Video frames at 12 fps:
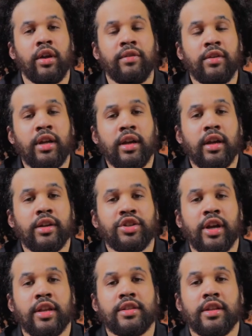if you didn't get a
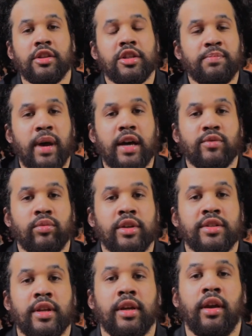chance, this past
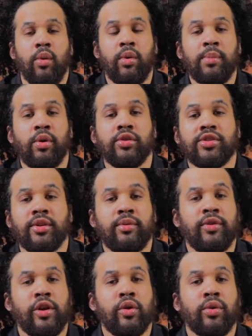Wednesday, we posted a
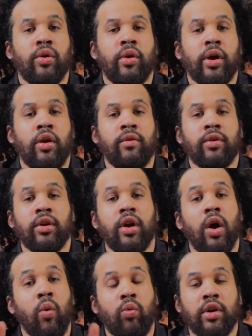video going over
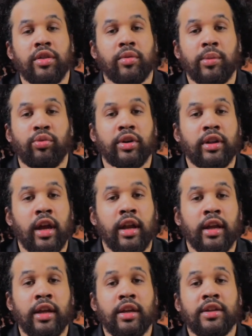what 3-point
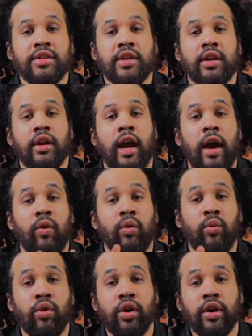lighting is, how it
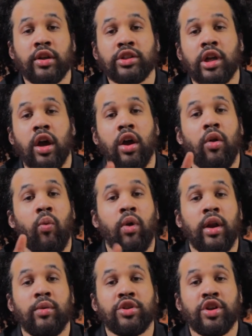works,
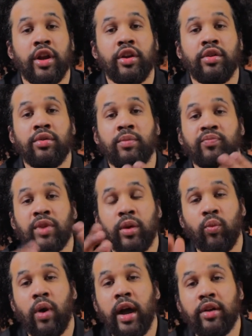what I wish I knew,
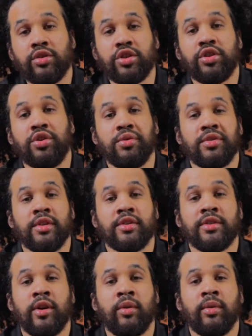and why you should use it.
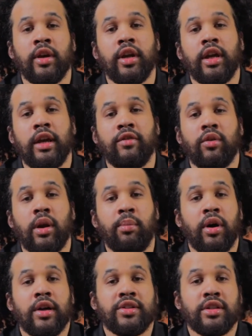So, if you want to
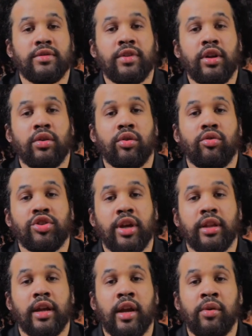pause this video and go
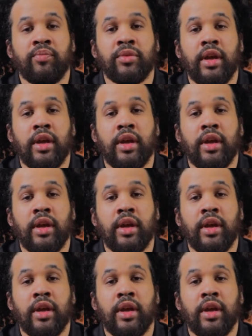check that out,